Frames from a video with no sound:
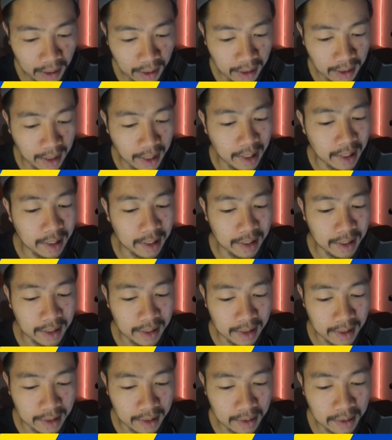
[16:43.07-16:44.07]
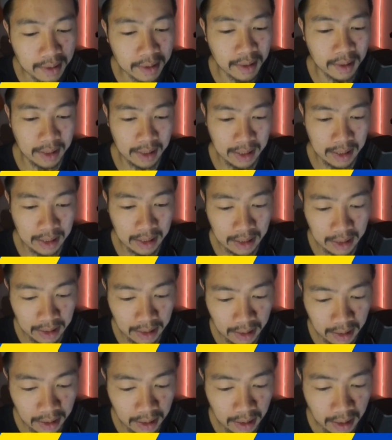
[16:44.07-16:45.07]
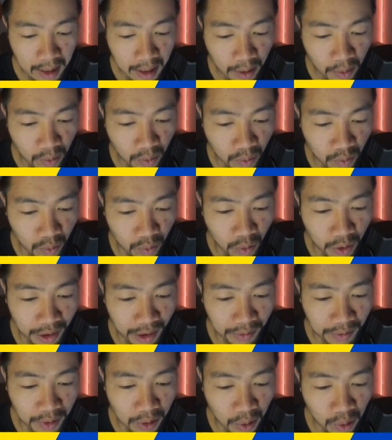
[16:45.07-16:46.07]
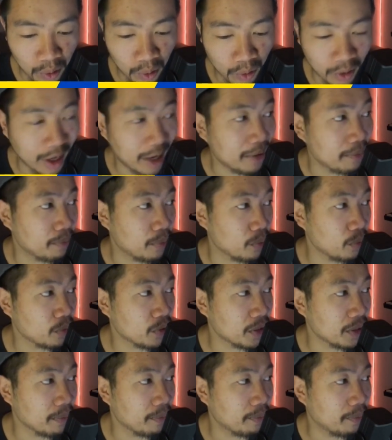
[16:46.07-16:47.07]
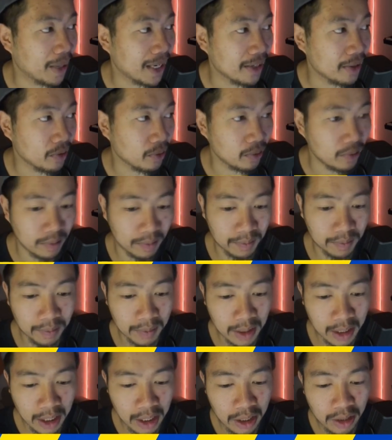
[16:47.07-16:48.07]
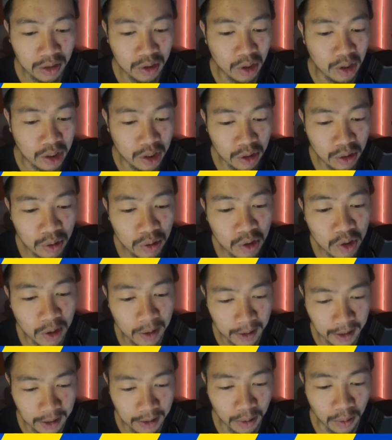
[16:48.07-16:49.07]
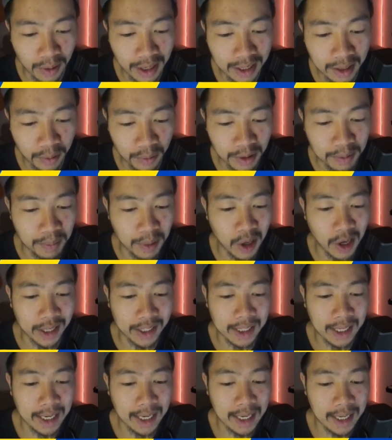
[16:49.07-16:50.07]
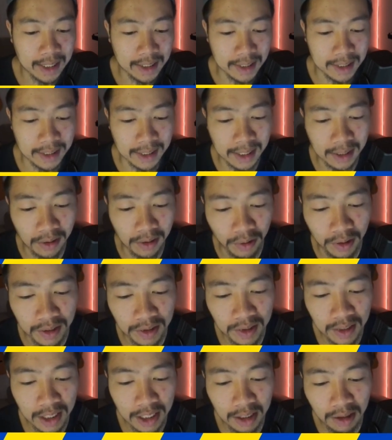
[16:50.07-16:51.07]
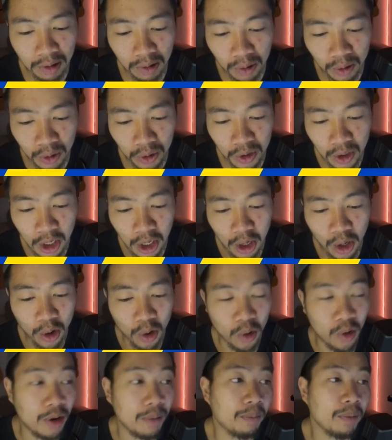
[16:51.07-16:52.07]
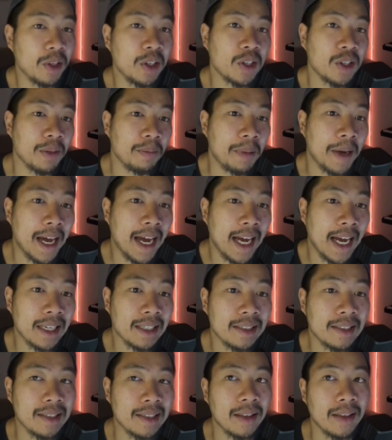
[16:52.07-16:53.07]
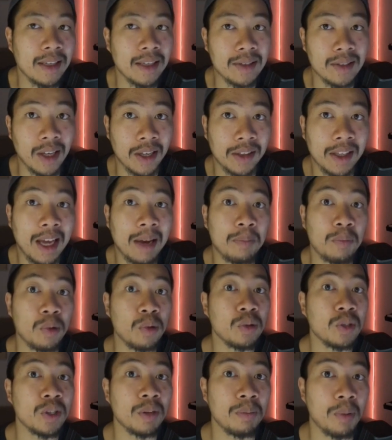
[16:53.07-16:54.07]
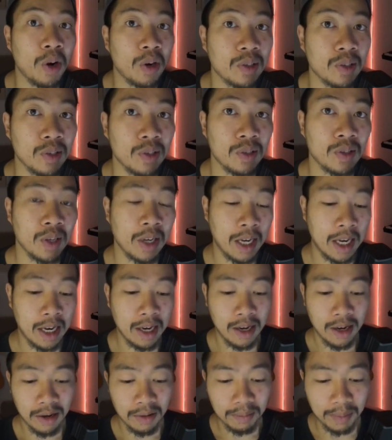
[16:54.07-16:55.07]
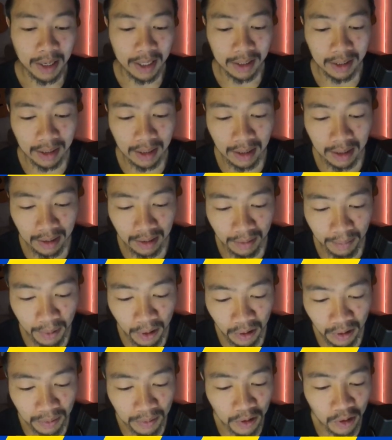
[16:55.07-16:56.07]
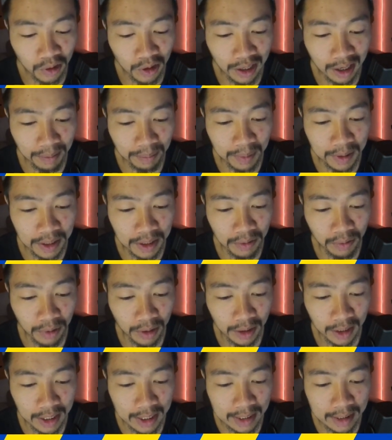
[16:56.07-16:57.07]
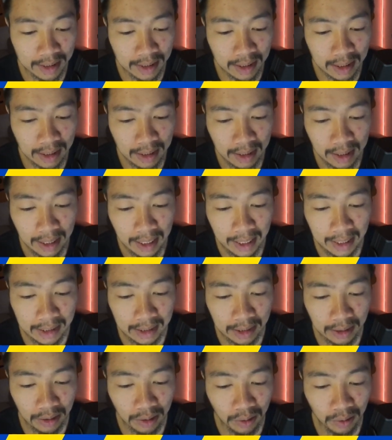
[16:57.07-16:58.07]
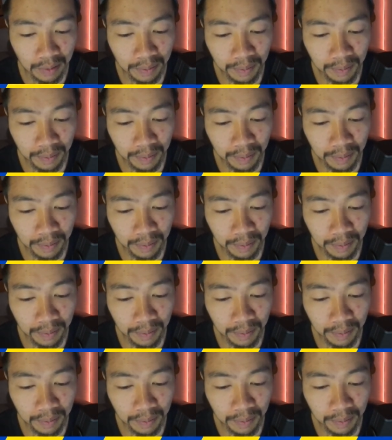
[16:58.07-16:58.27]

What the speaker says: And it is what they've called a booster bundle. So usually the way that we buy cards is either in singles or in blister packs and things like that, booster boxes. But the Pokemon Company released a little